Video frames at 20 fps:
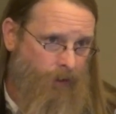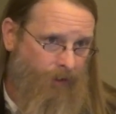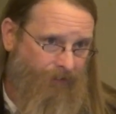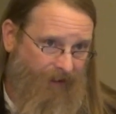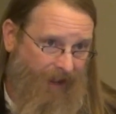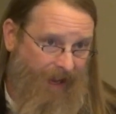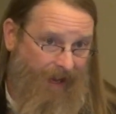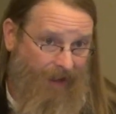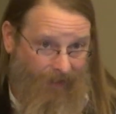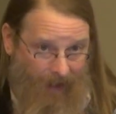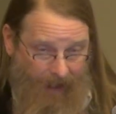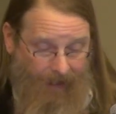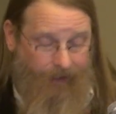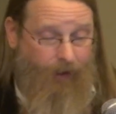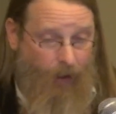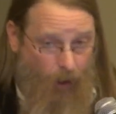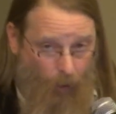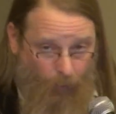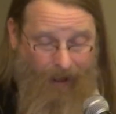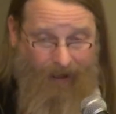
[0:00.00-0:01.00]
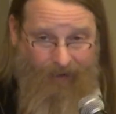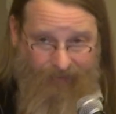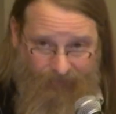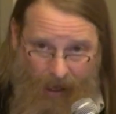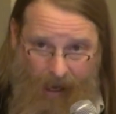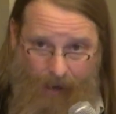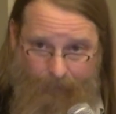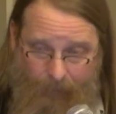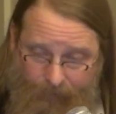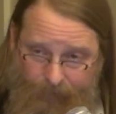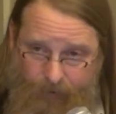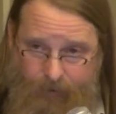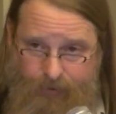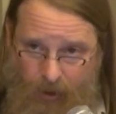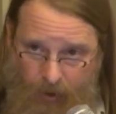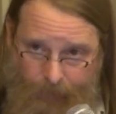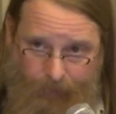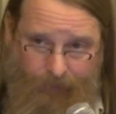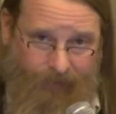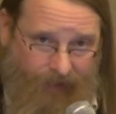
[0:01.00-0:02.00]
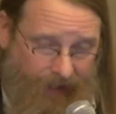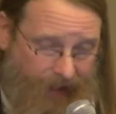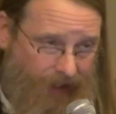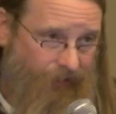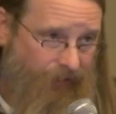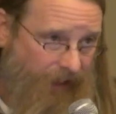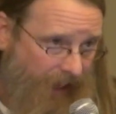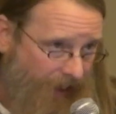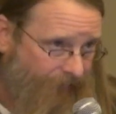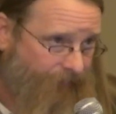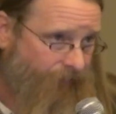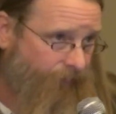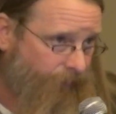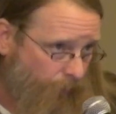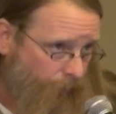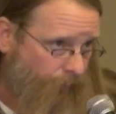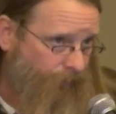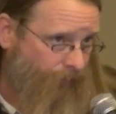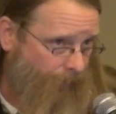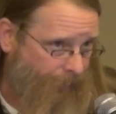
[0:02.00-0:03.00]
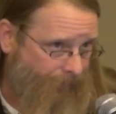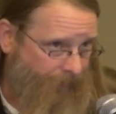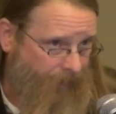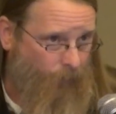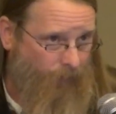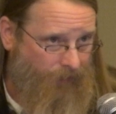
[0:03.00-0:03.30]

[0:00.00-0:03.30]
saying that, you know, next time if the Germans get a chance to do something,